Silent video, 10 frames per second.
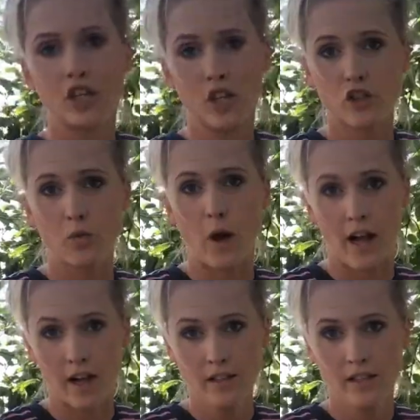cooked
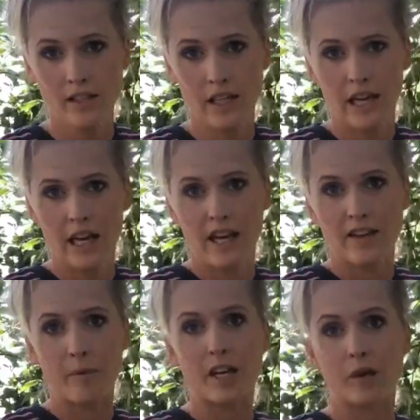well,
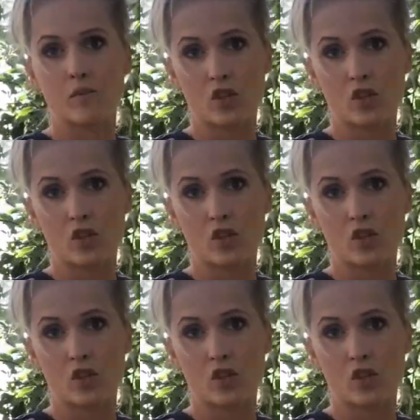they become